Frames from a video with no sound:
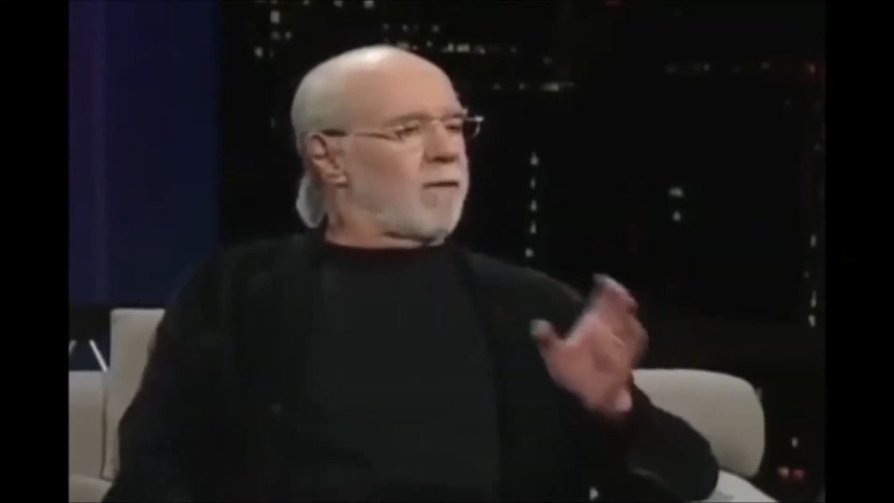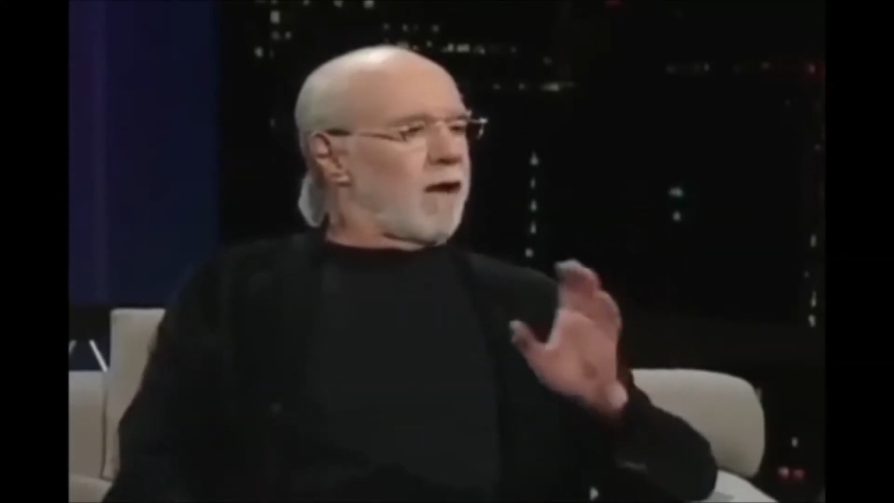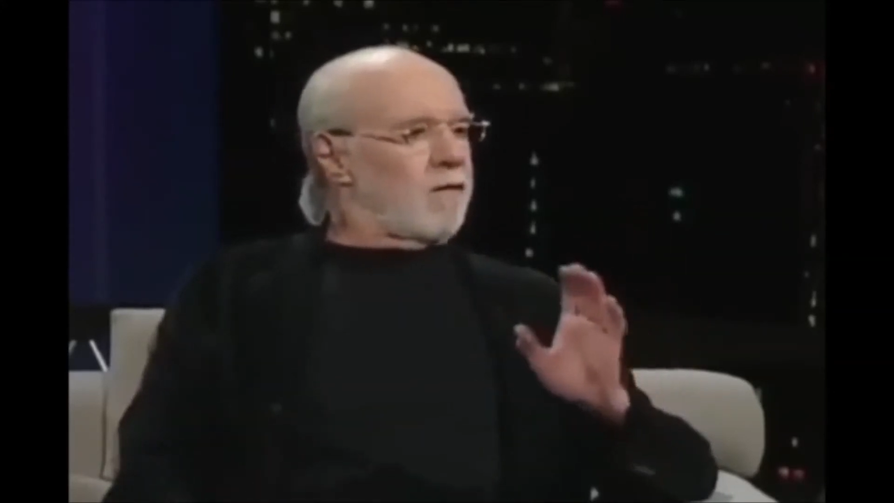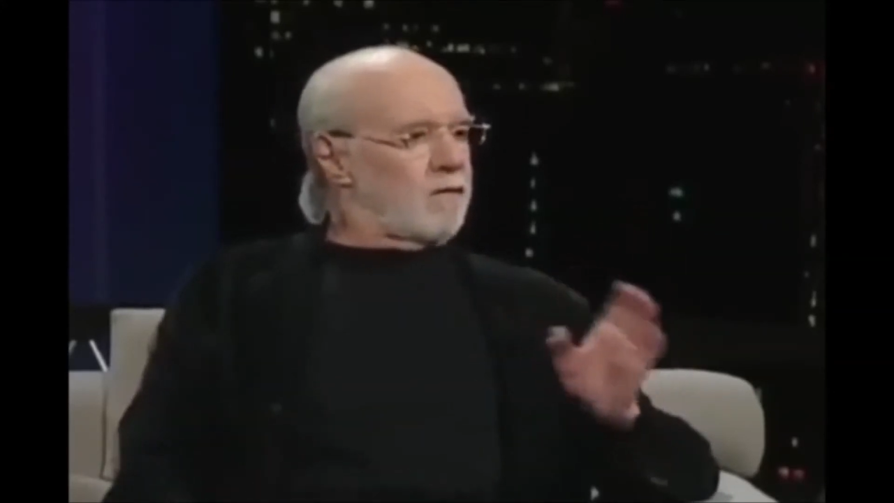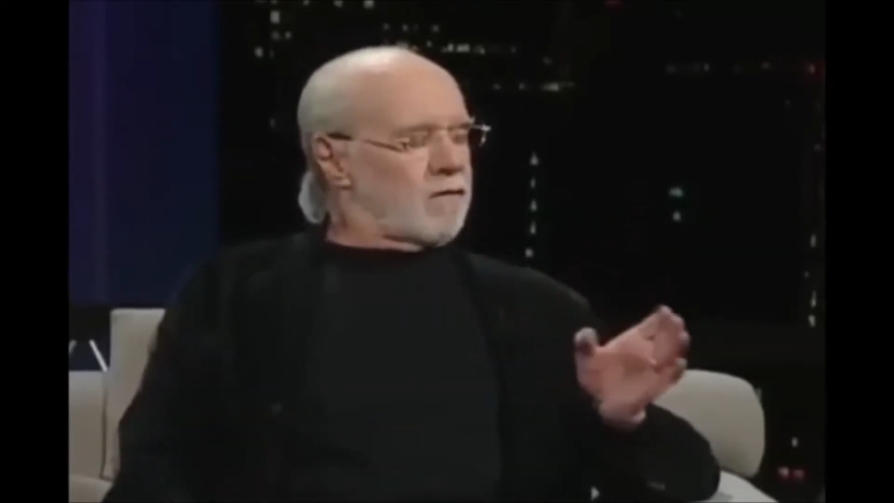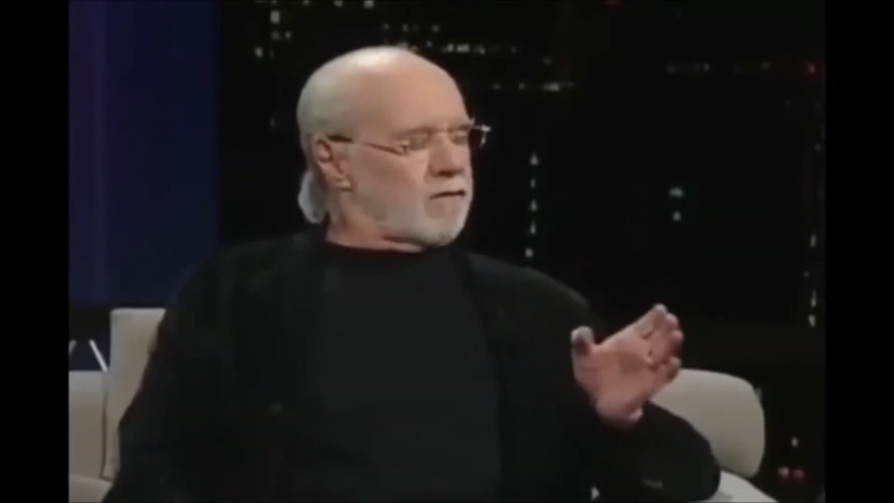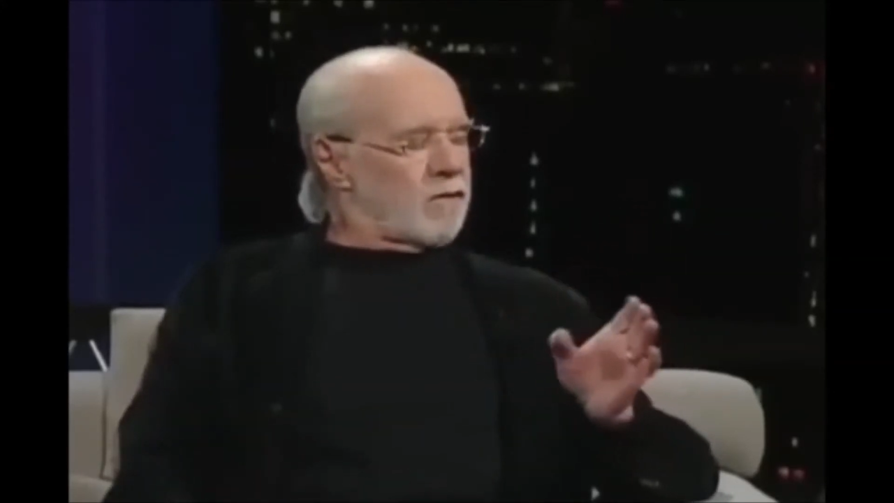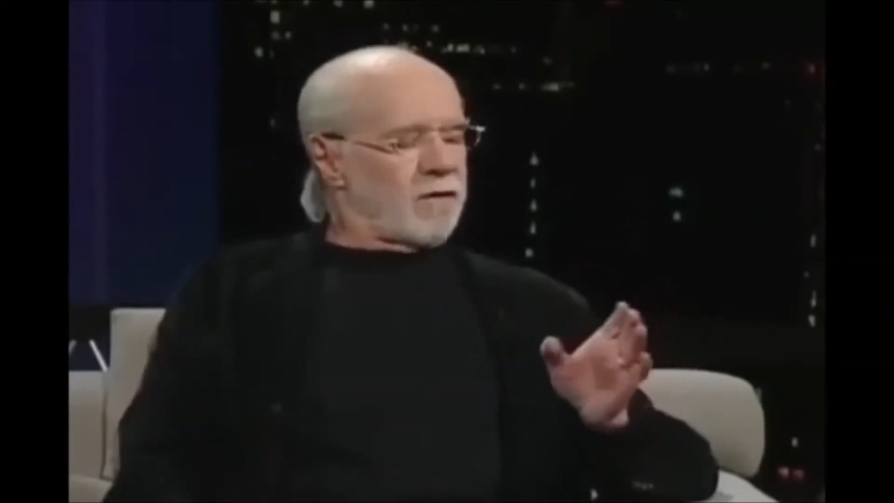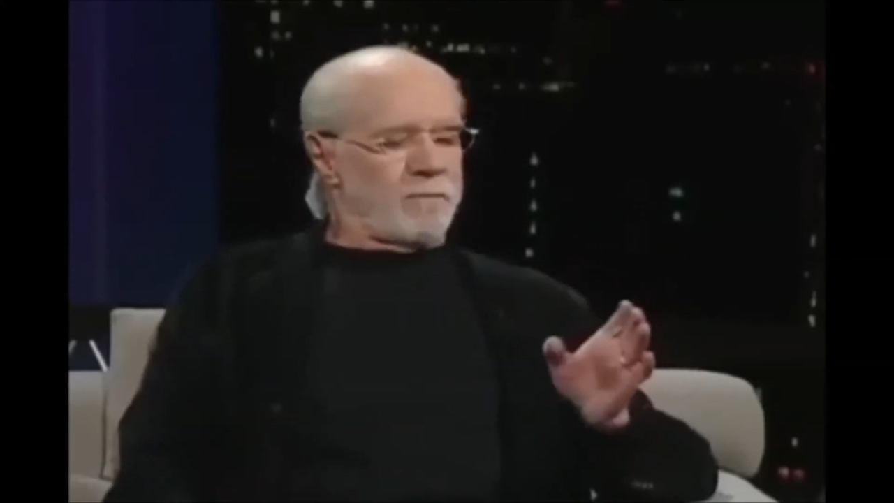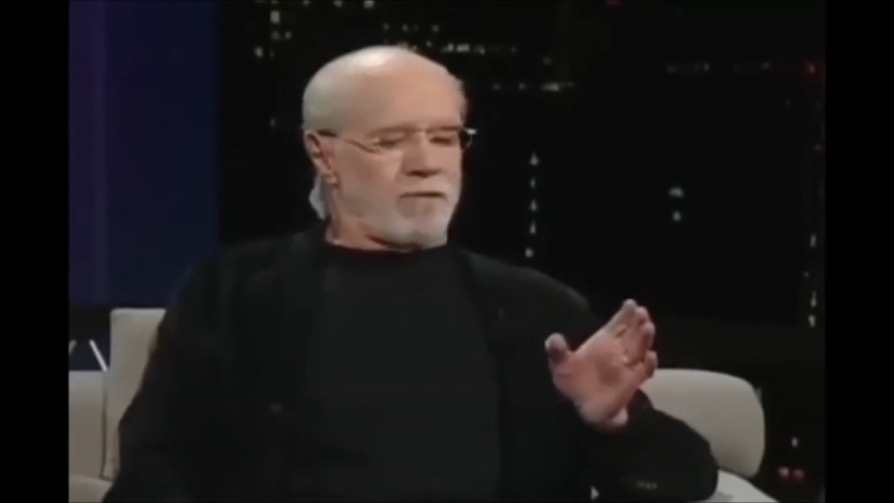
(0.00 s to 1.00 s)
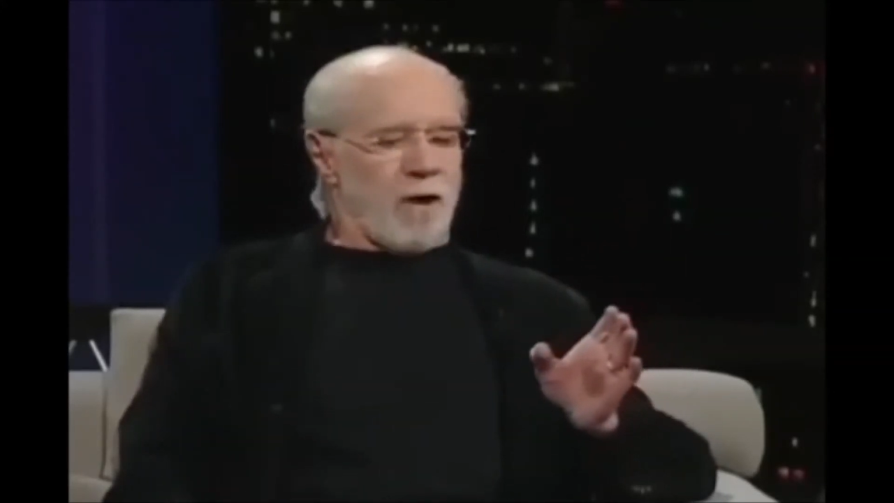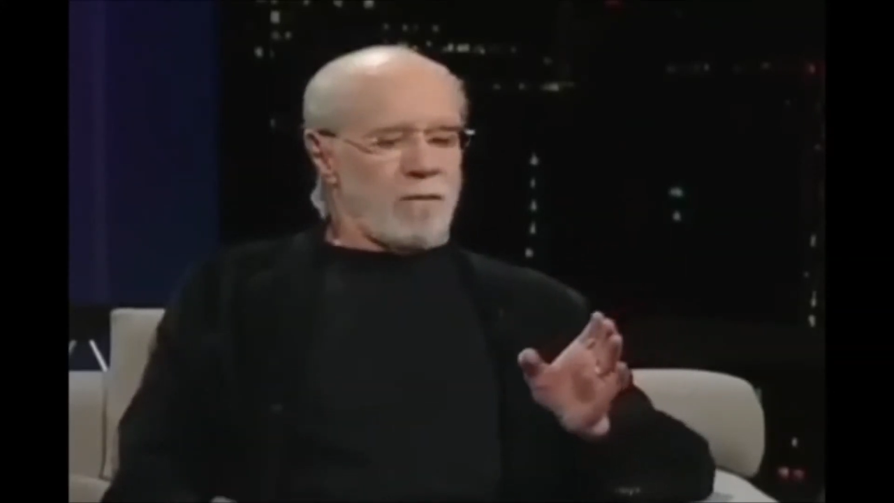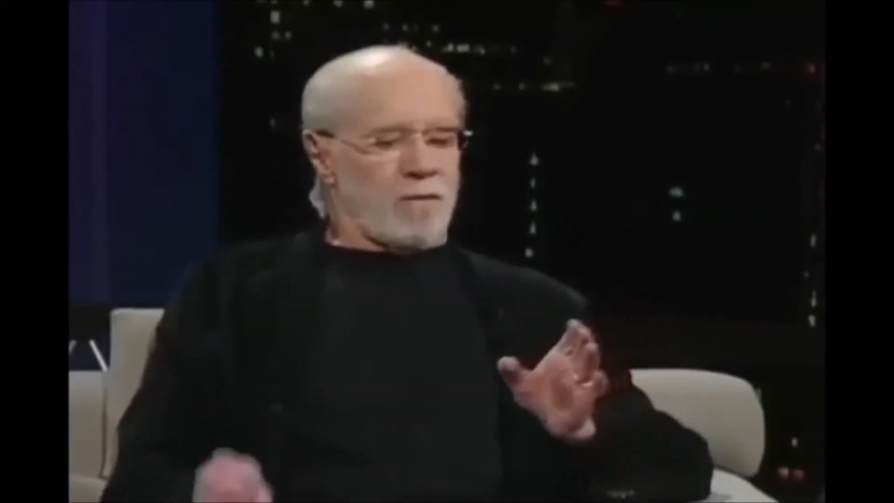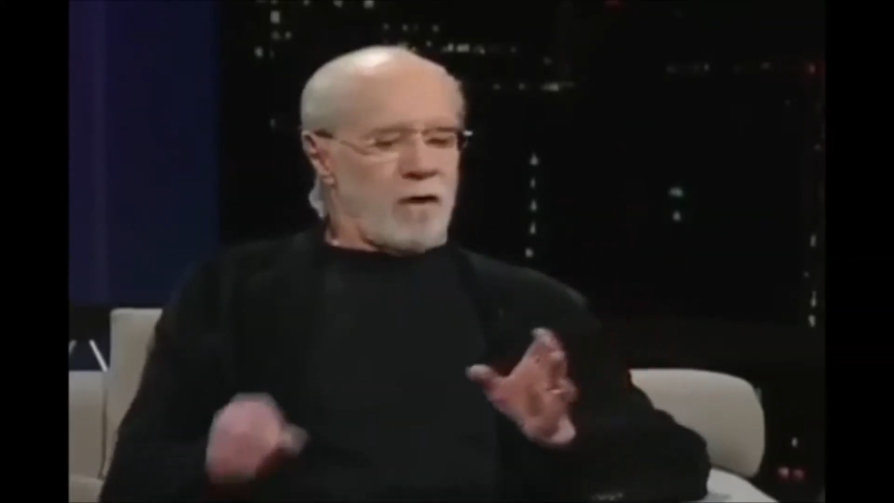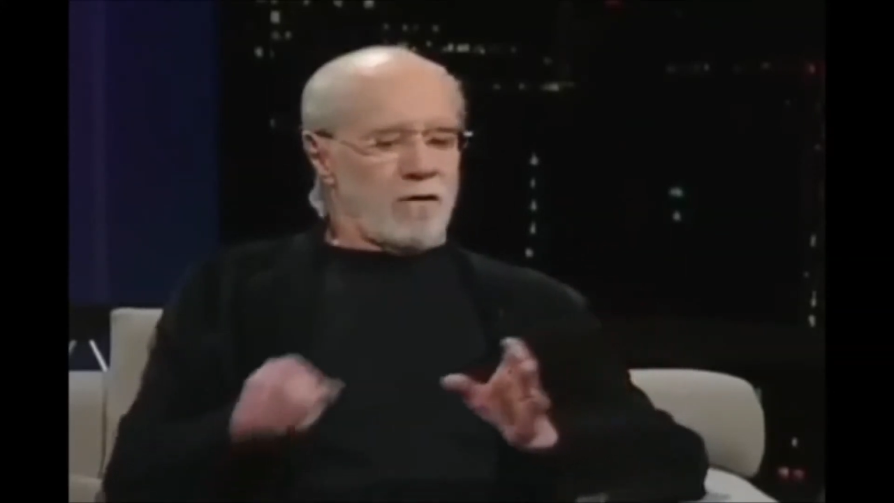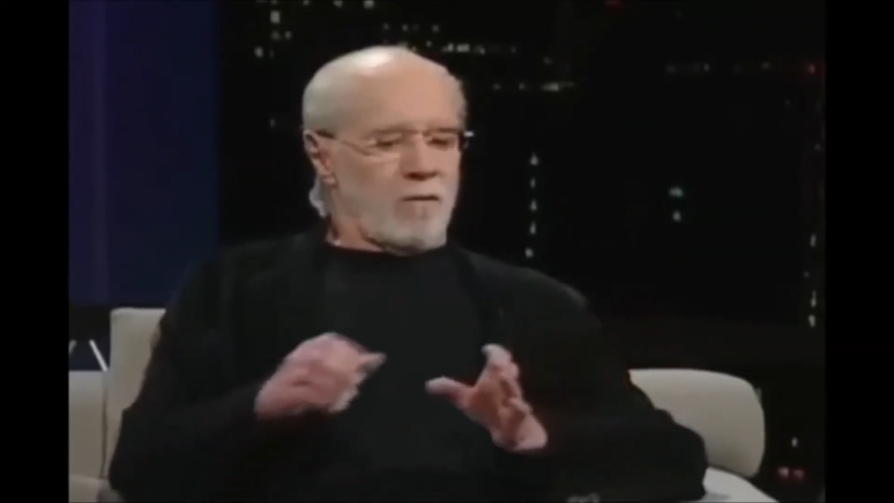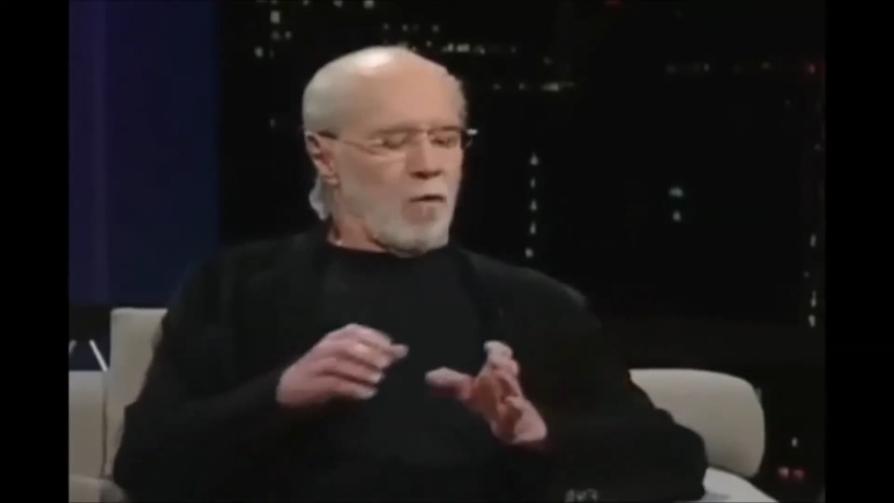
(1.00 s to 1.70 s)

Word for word: Now it's a little